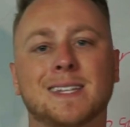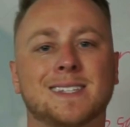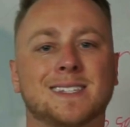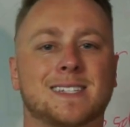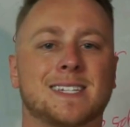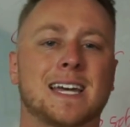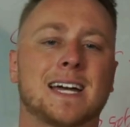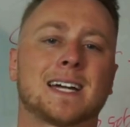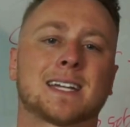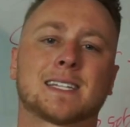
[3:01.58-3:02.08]
the
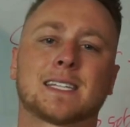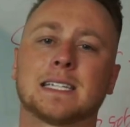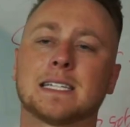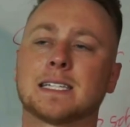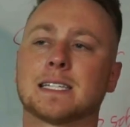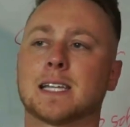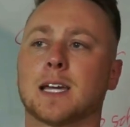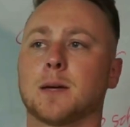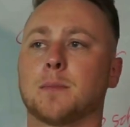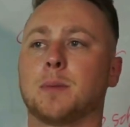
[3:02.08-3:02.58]

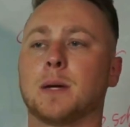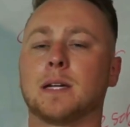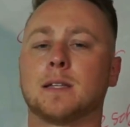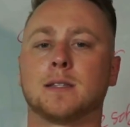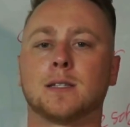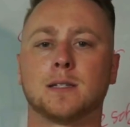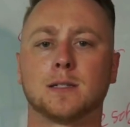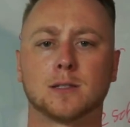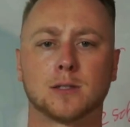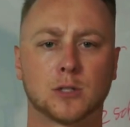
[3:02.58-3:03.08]
taxes, I pay
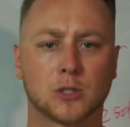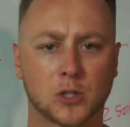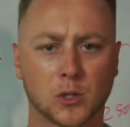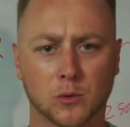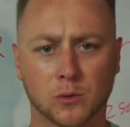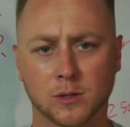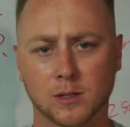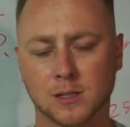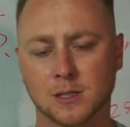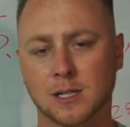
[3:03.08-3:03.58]
the
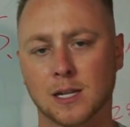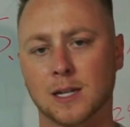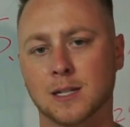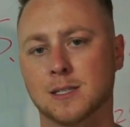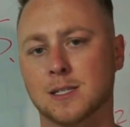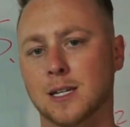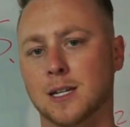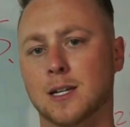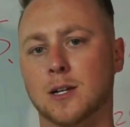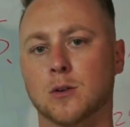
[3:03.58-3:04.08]
insurance, I
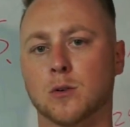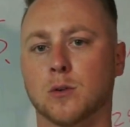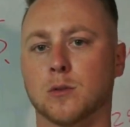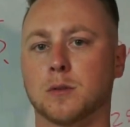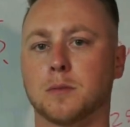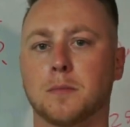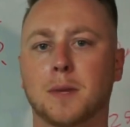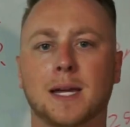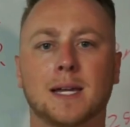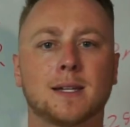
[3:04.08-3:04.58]
take care of all
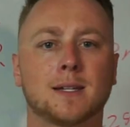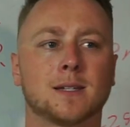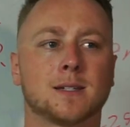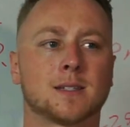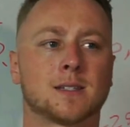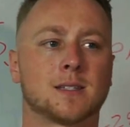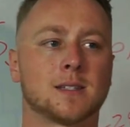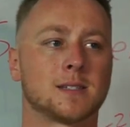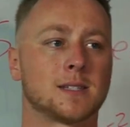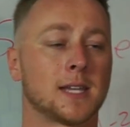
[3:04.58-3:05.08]
the
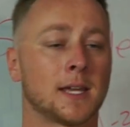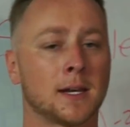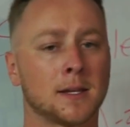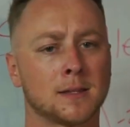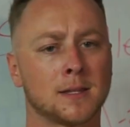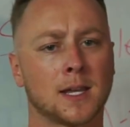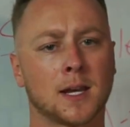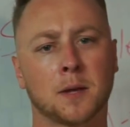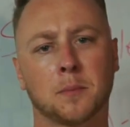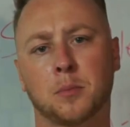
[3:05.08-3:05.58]
maintenance, the
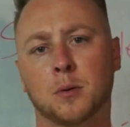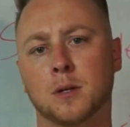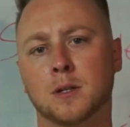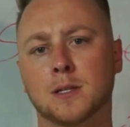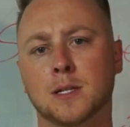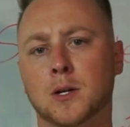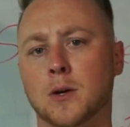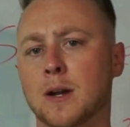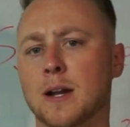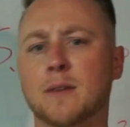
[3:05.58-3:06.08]
tenant that I put
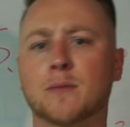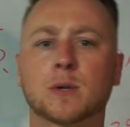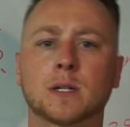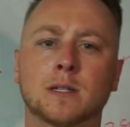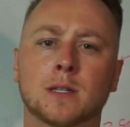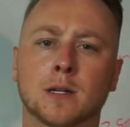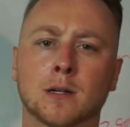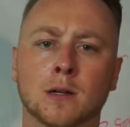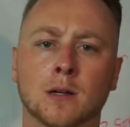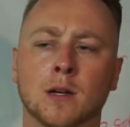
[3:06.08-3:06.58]
in there,
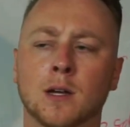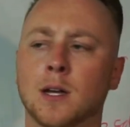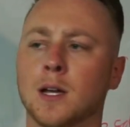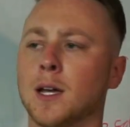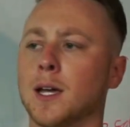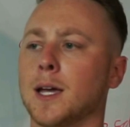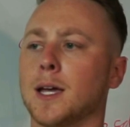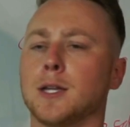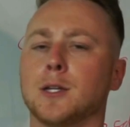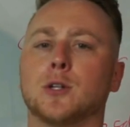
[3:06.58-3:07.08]
everything,
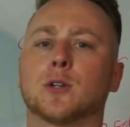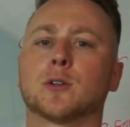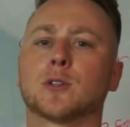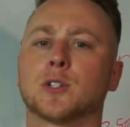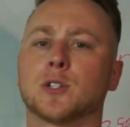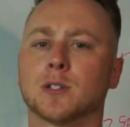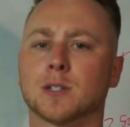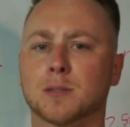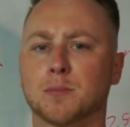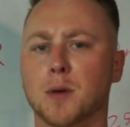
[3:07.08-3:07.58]
and you're
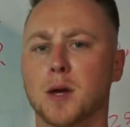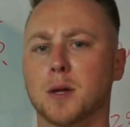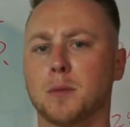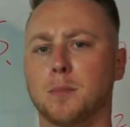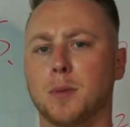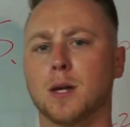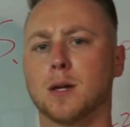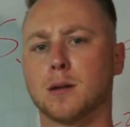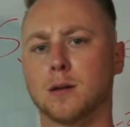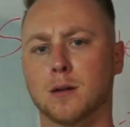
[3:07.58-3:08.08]
just my
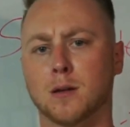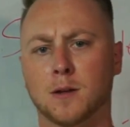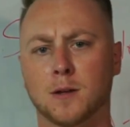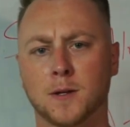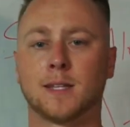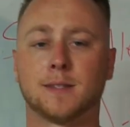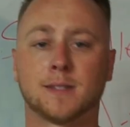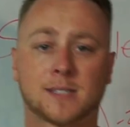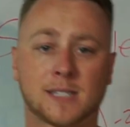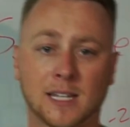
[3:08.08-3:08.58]
bank.
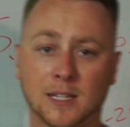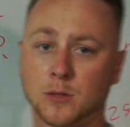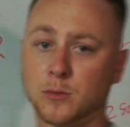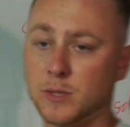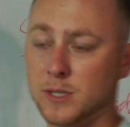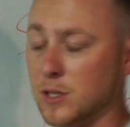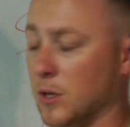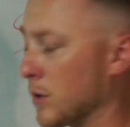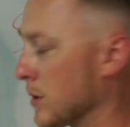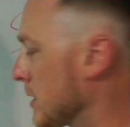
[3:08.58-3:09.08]
And the seller
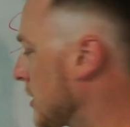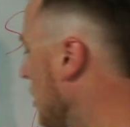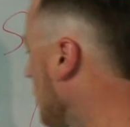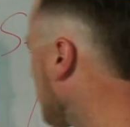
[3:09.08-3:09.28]
was totally